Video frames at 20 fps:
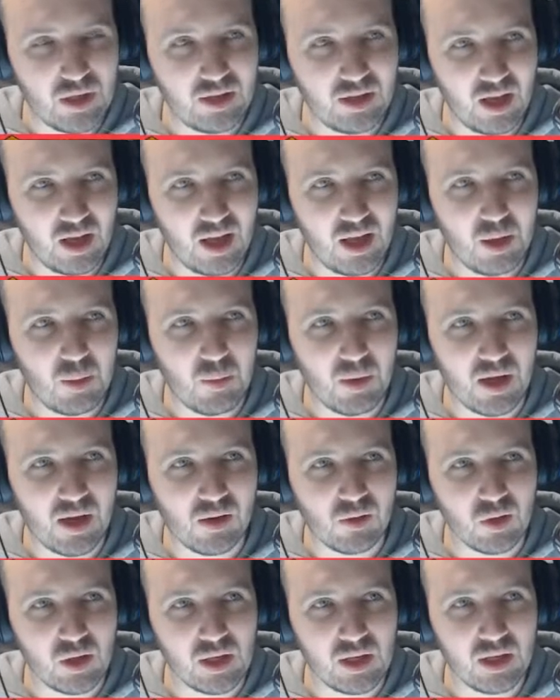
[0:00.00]
them and
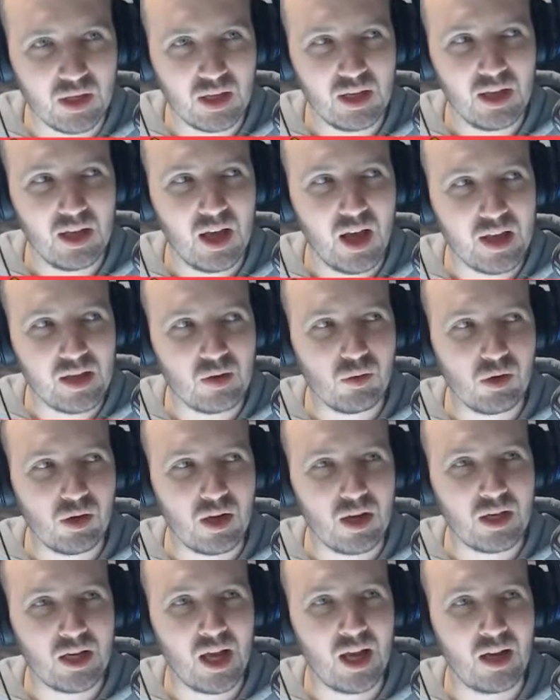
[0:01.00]
like a unit
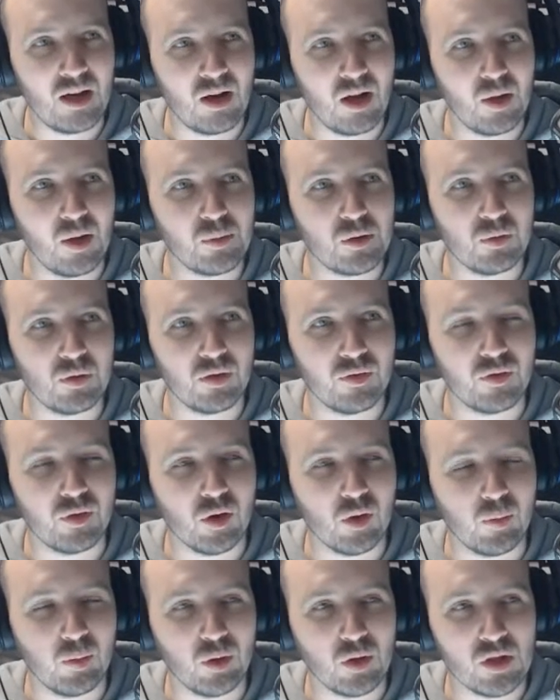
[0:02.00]
of 10 knobs with a
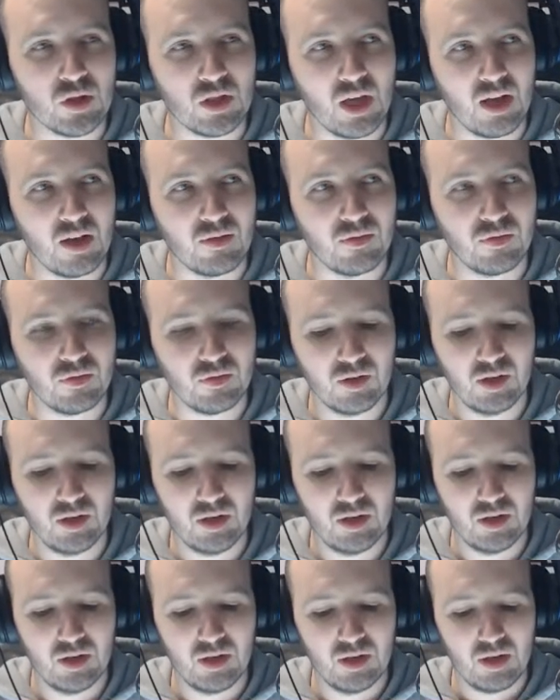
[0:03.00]
4+ save,
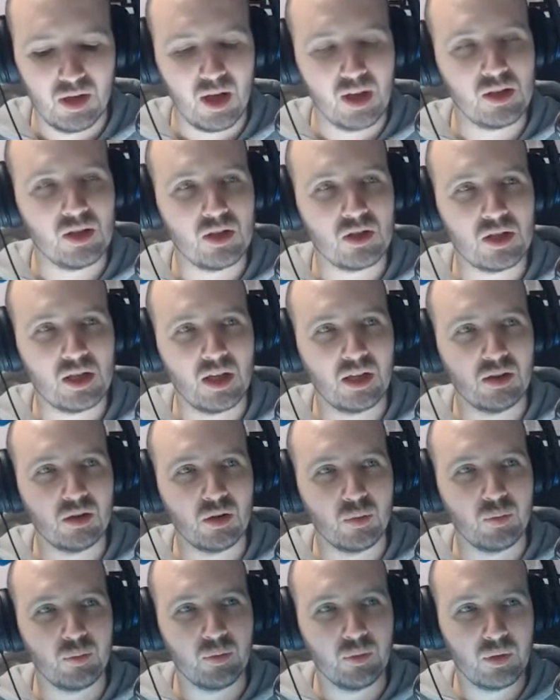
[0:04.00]
and you'd send
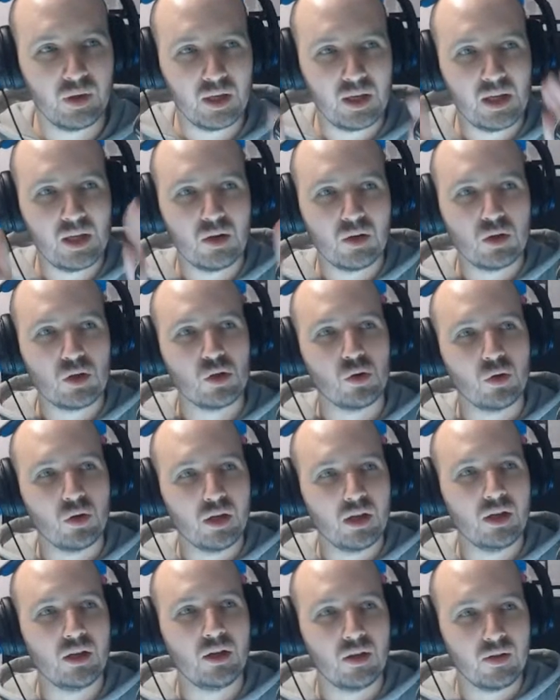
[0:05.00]
them either
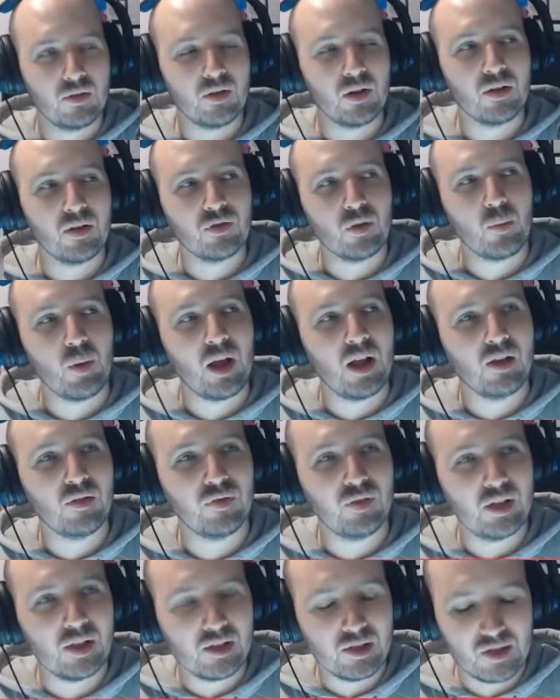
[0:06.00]
side of the
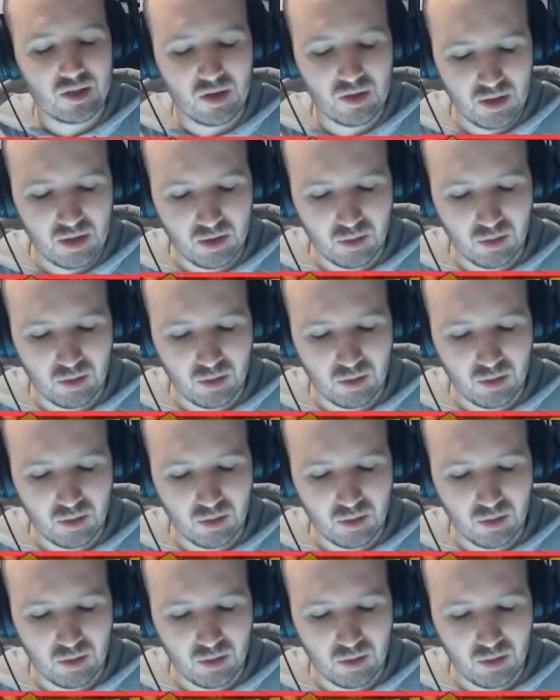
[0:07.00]
battlefield. So me